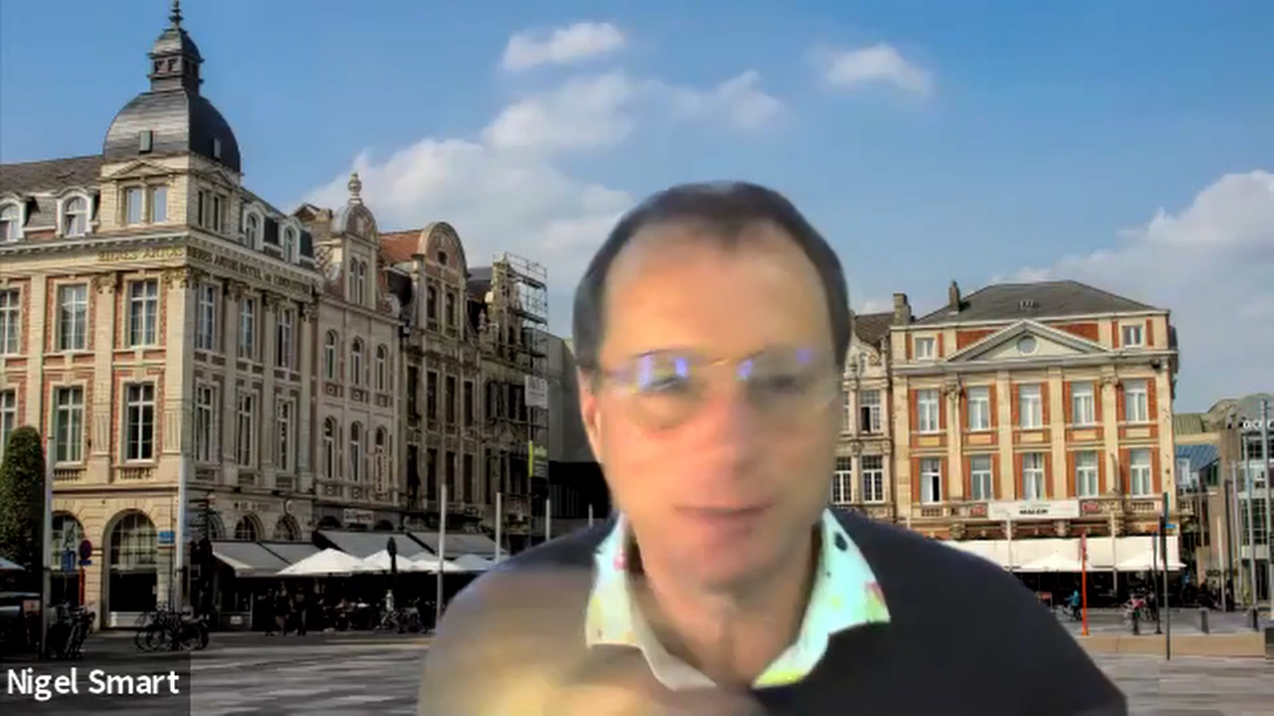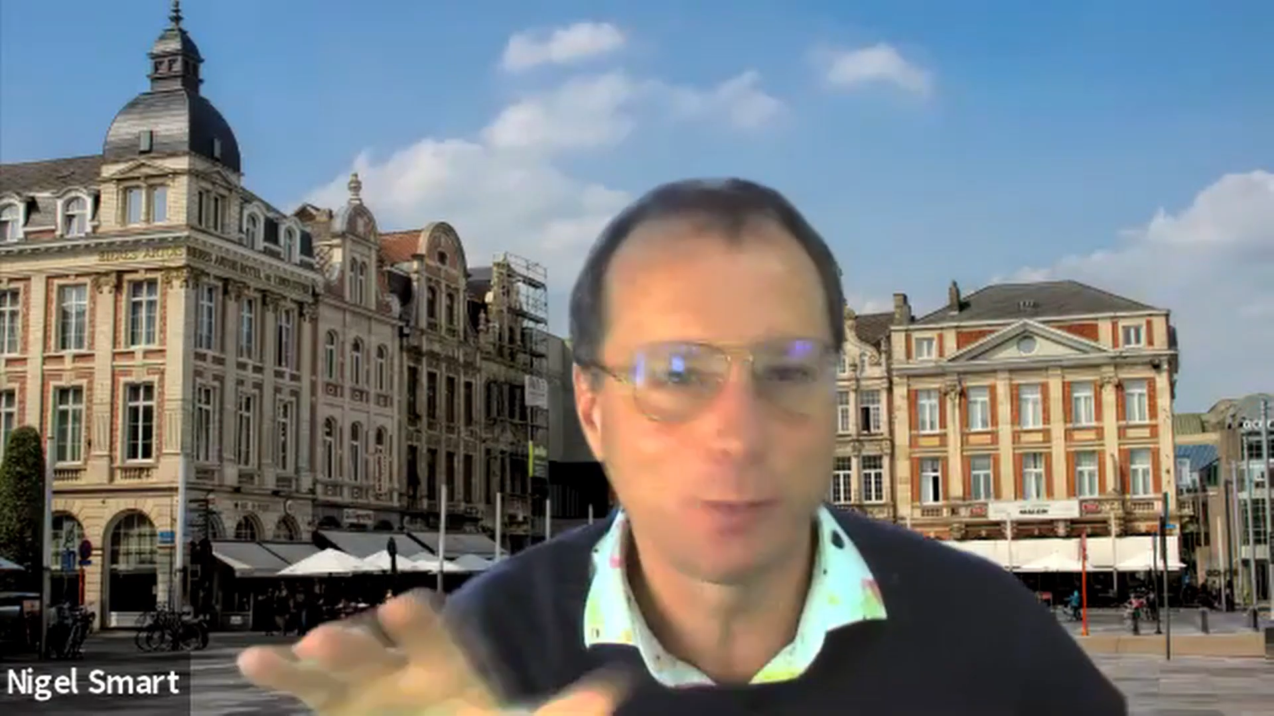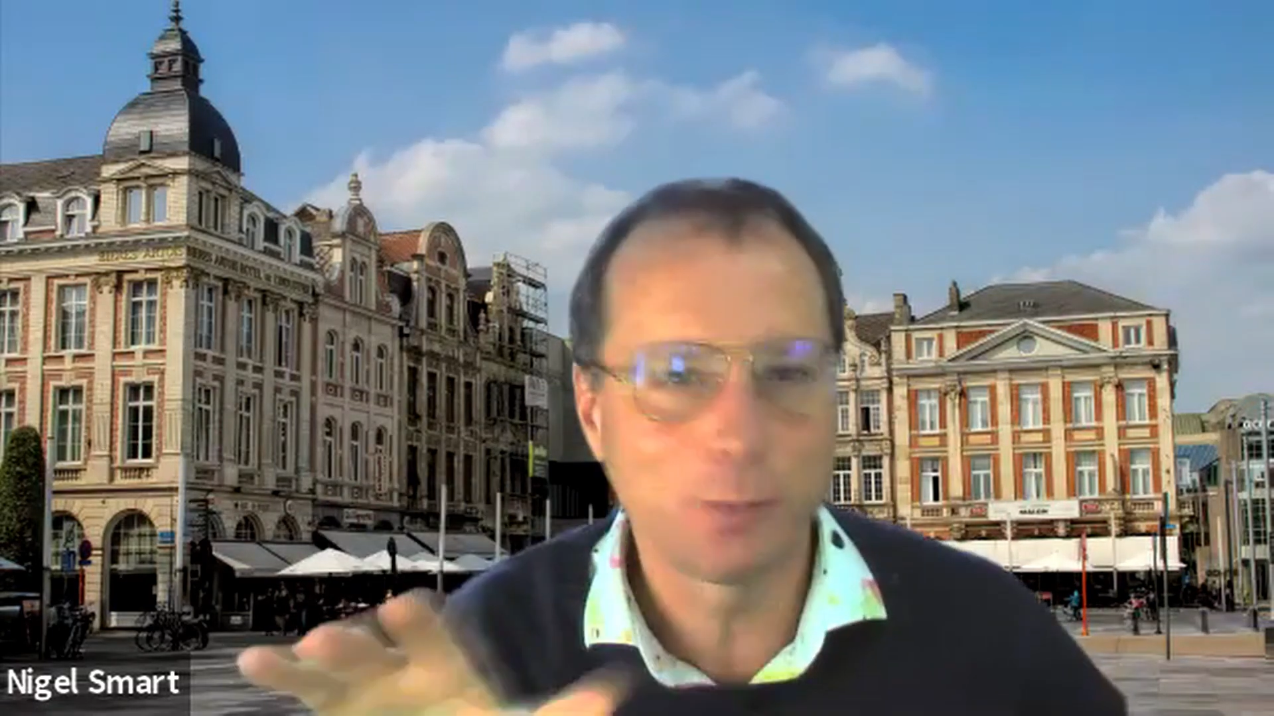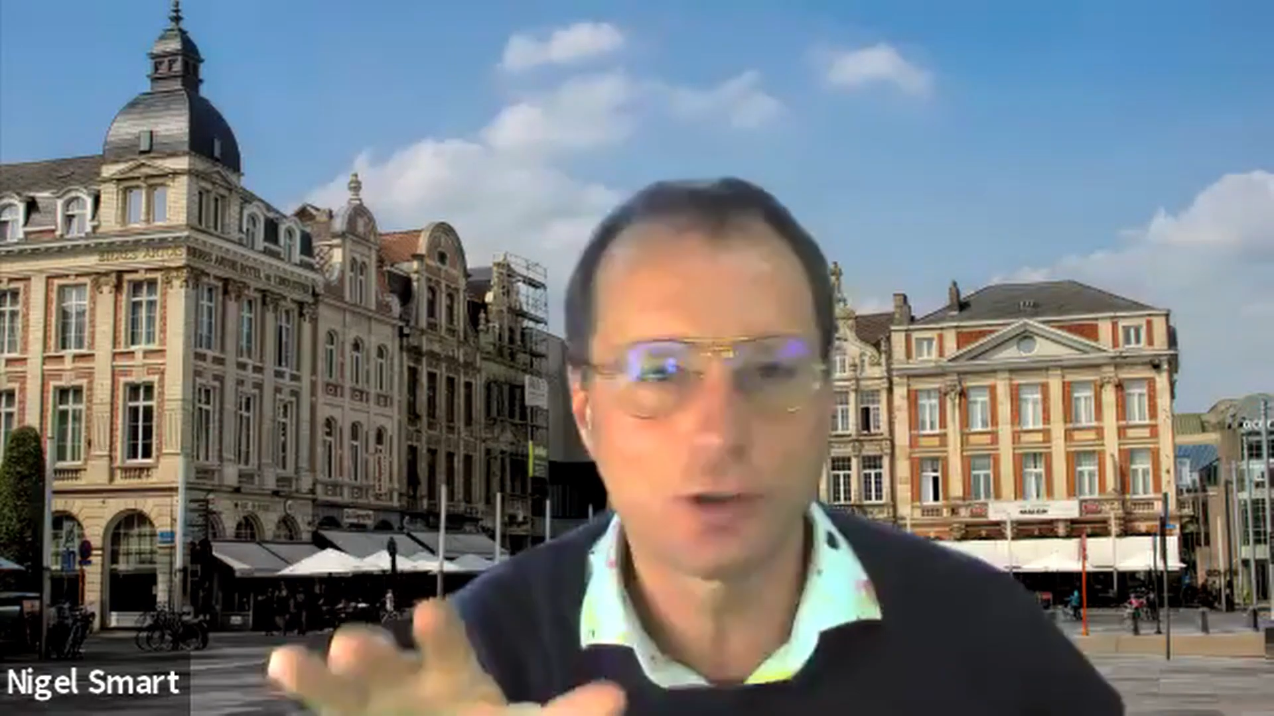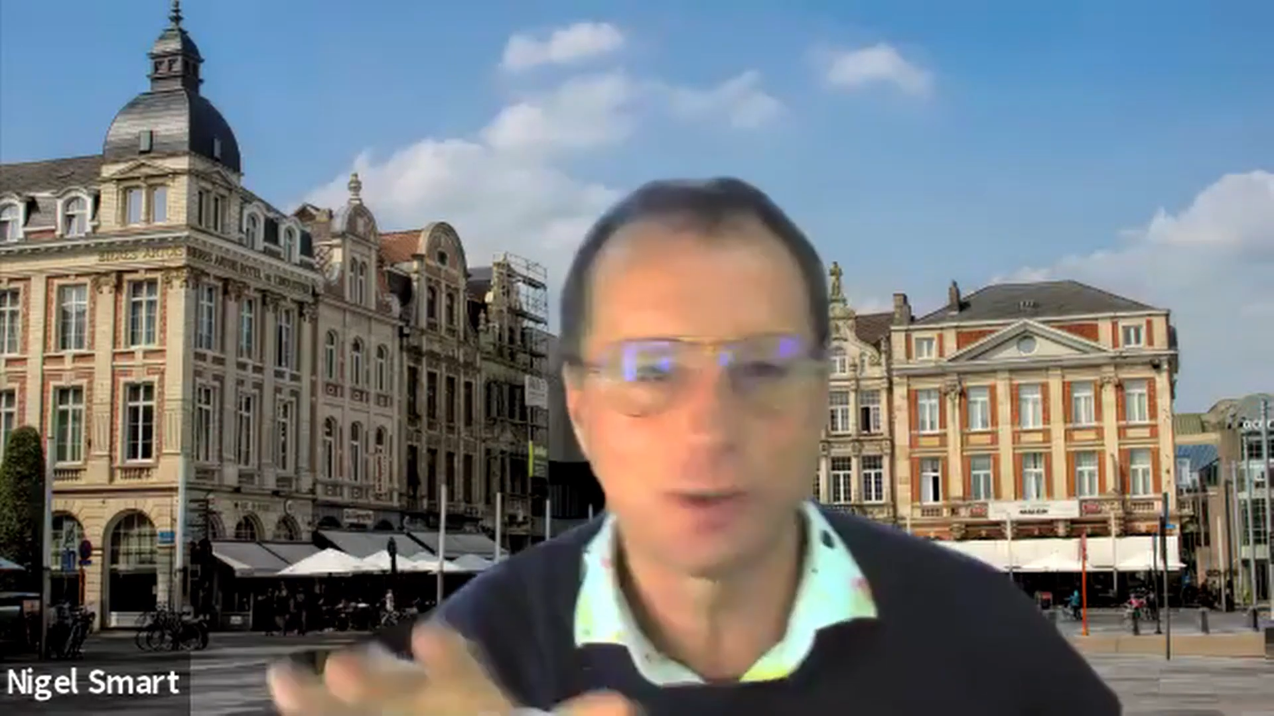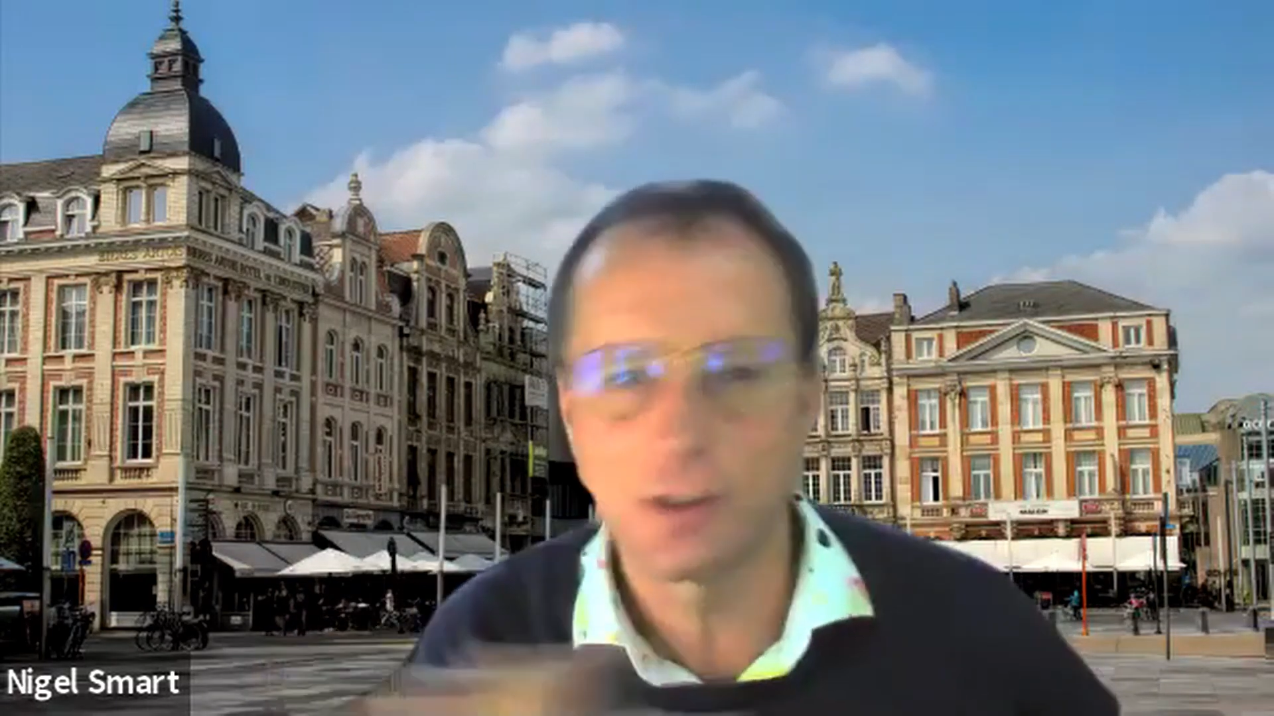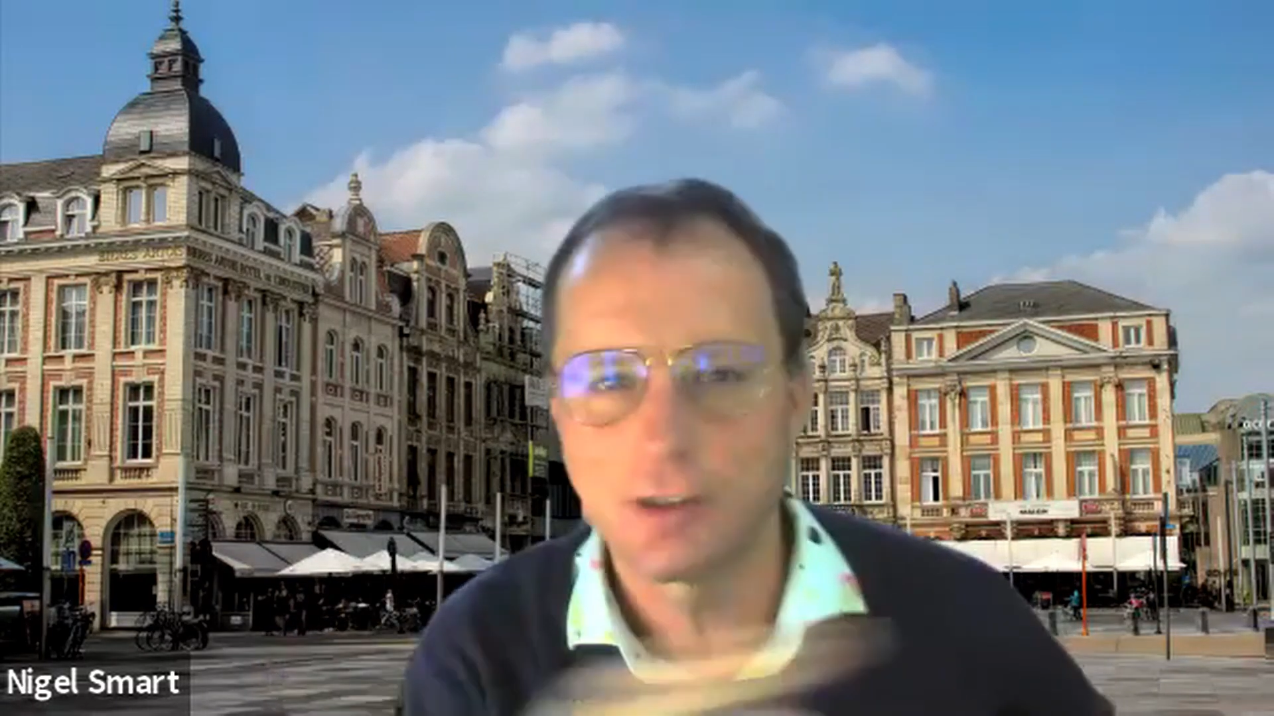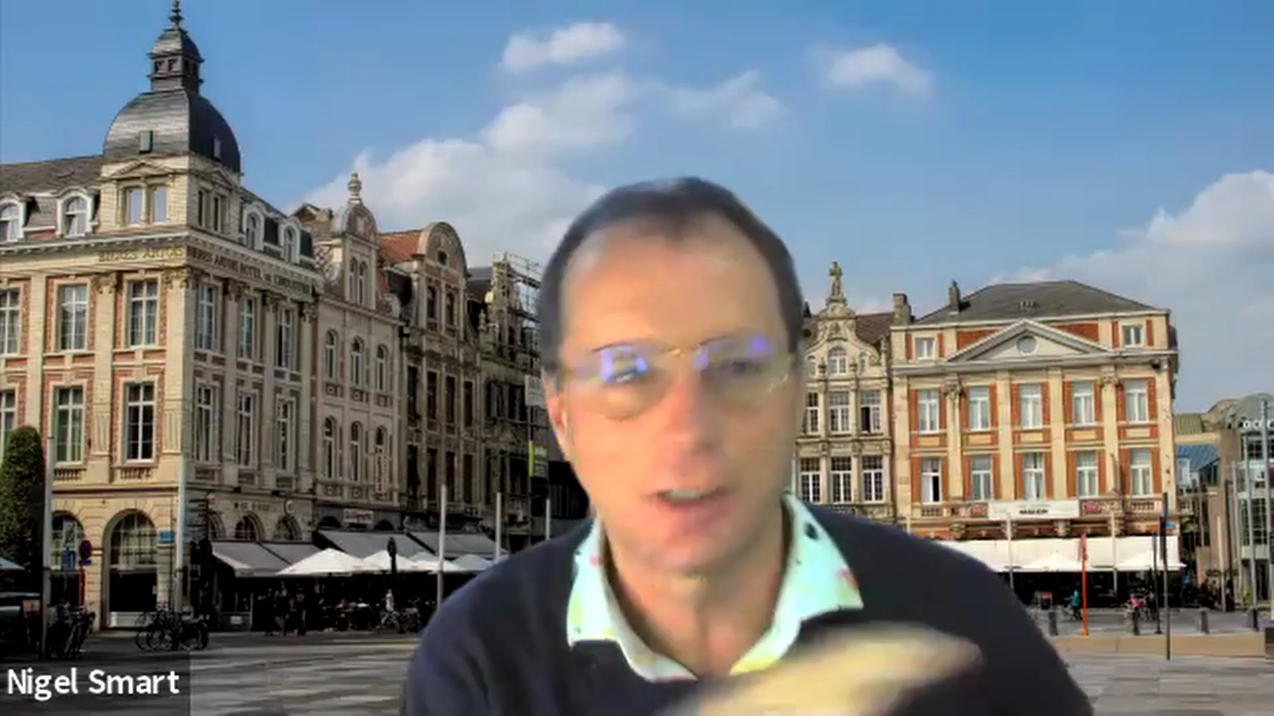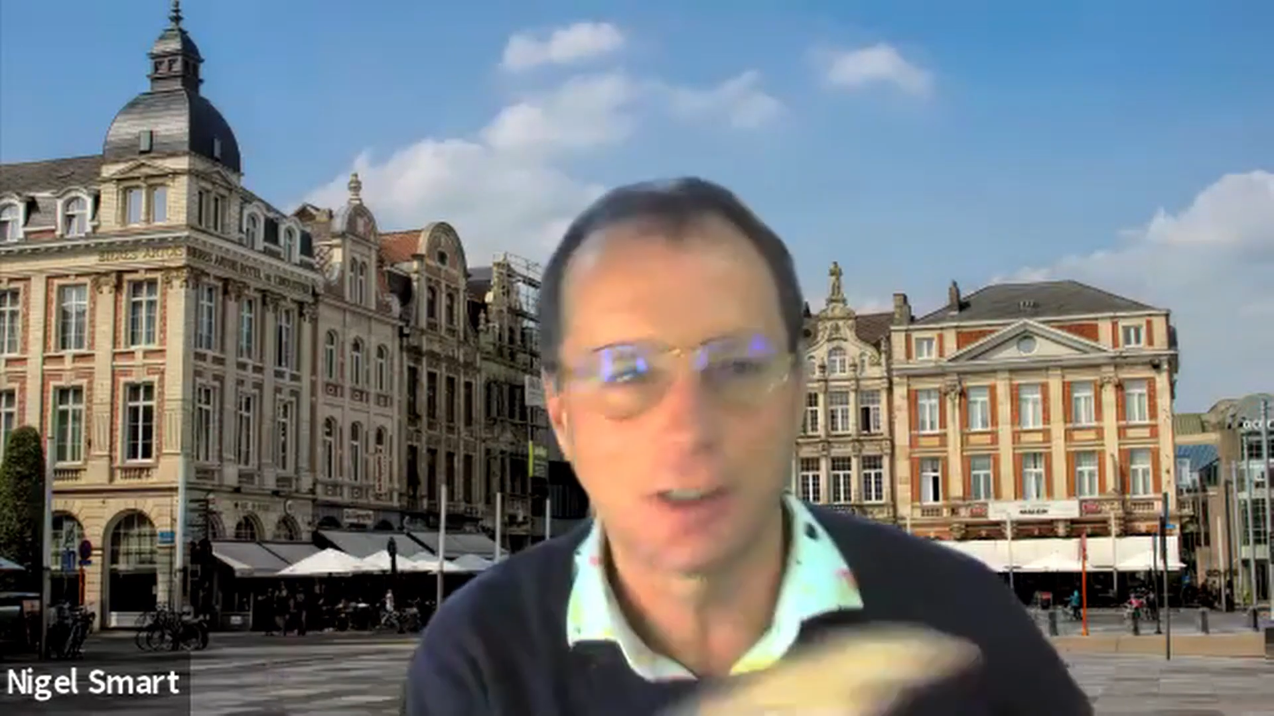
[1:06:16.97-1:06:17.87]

statistics